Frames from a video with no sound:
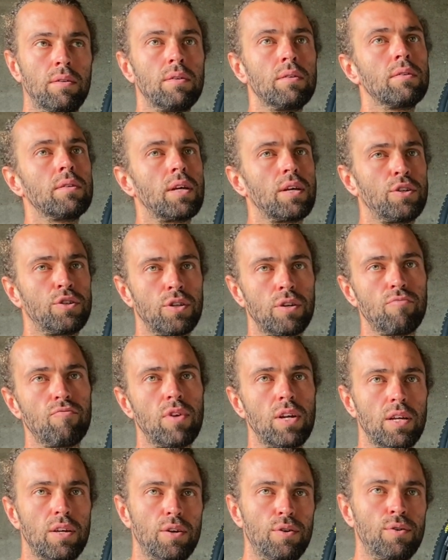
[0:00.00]
Now you shouldn't
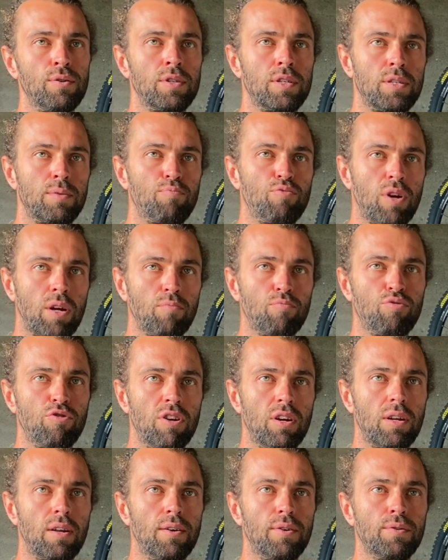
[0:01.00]
really use spring
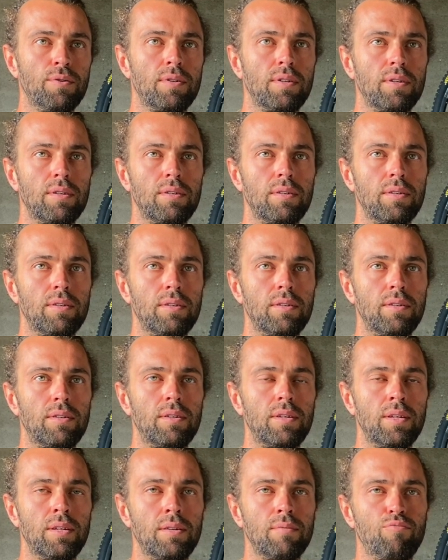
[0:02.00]
preload
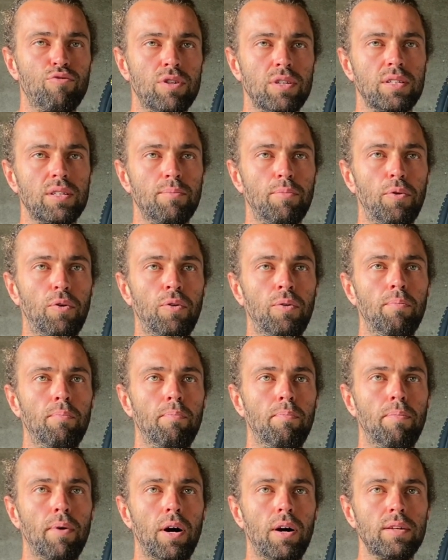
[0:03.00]
in principle,
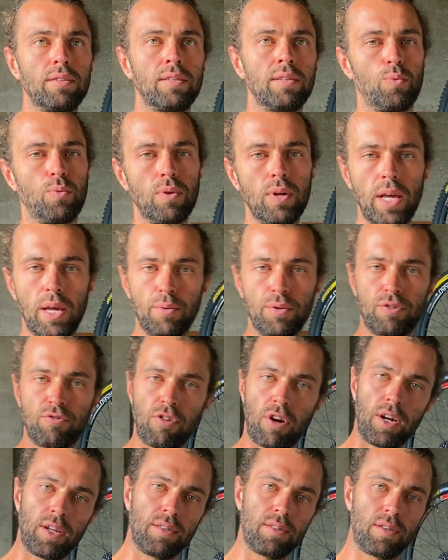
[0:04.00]
but he was
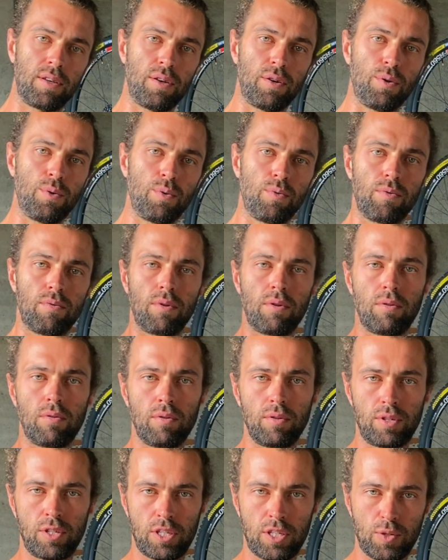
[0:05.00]
trying to
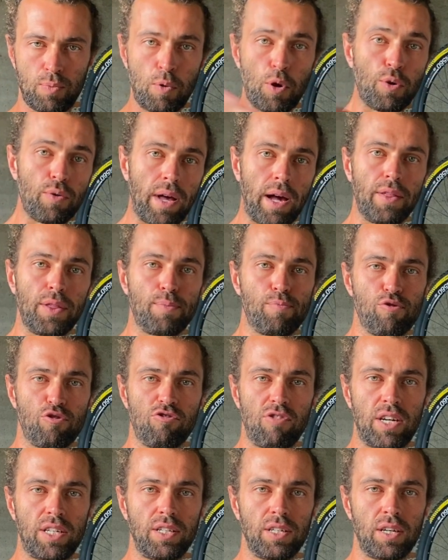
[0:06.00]
smooth out the
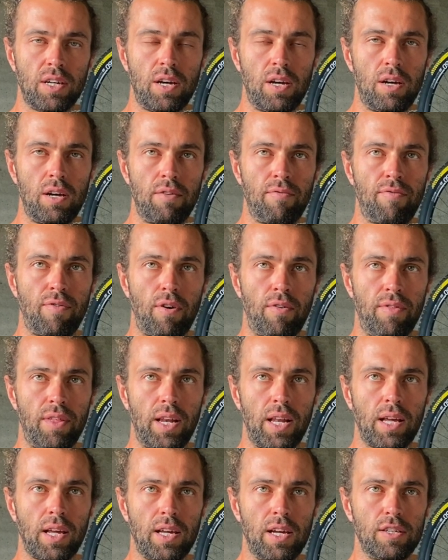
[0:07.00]
progression curve of the
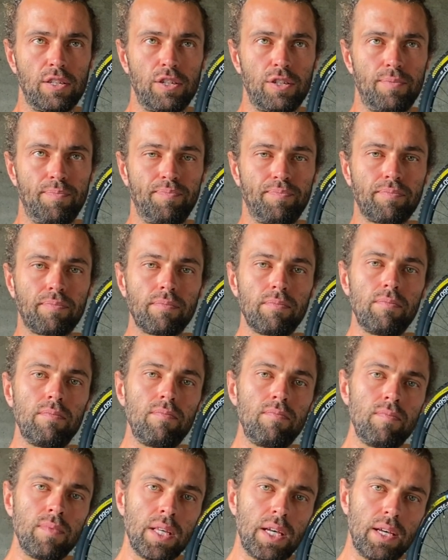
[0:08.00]
linkage.
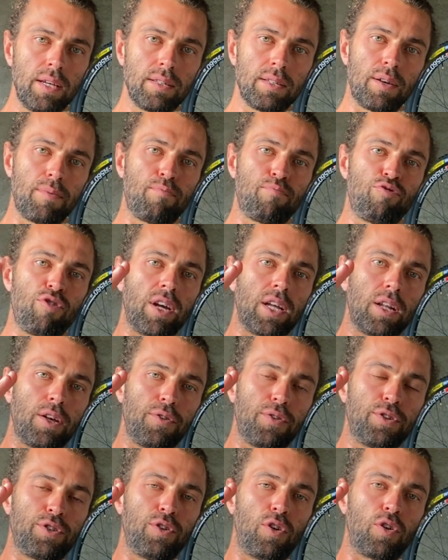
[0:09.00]
So preload
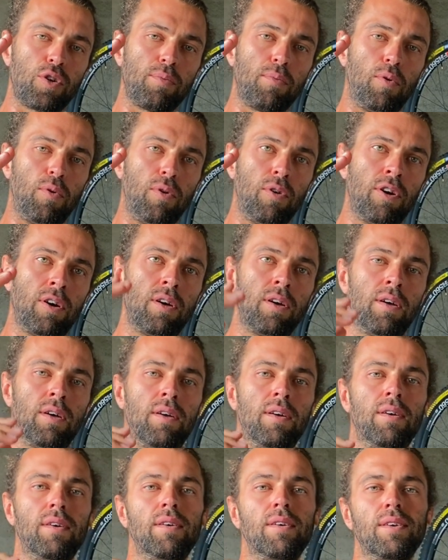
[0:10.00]
the shock more,
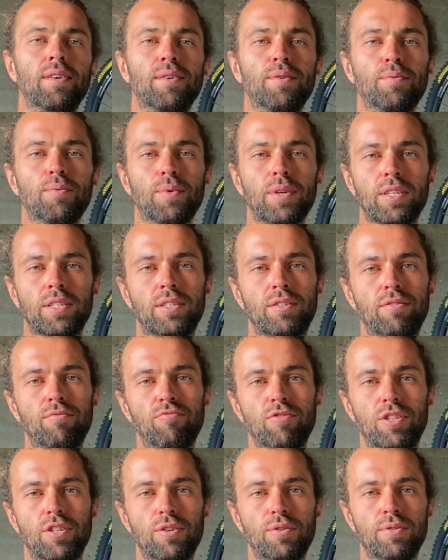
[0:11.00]
which
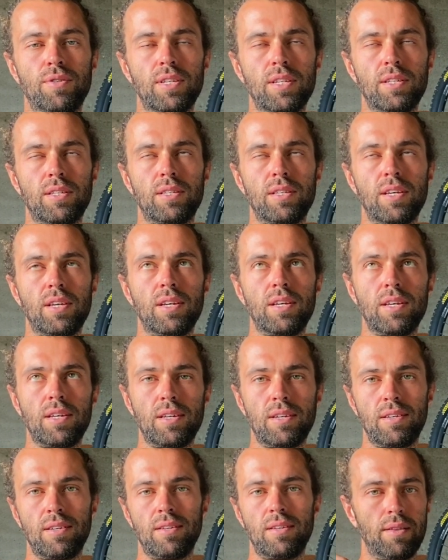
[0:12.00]
reduces the
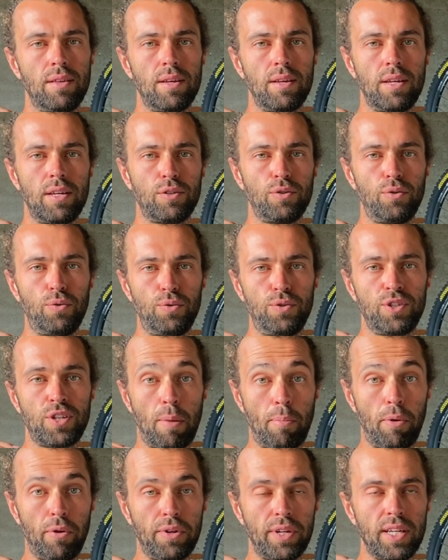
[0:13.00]
initial
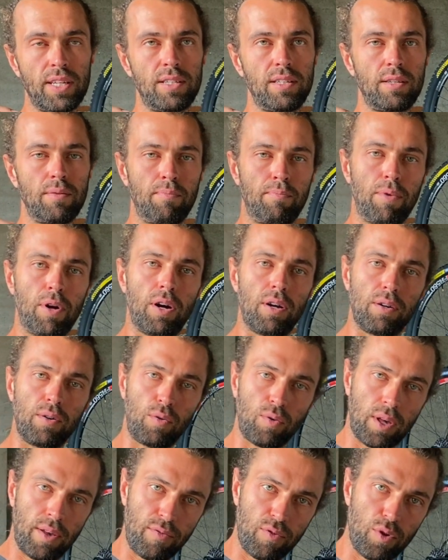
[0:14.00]
suppleness, but
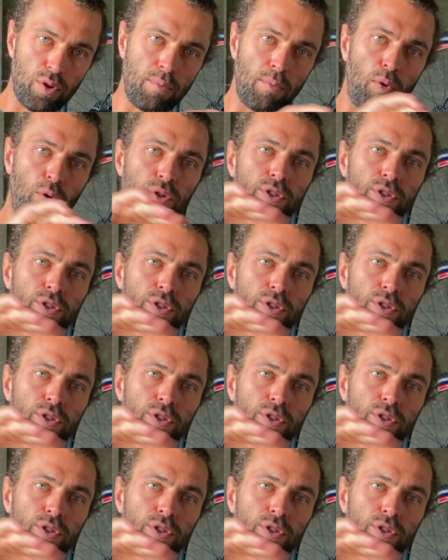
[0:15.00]
will give you a more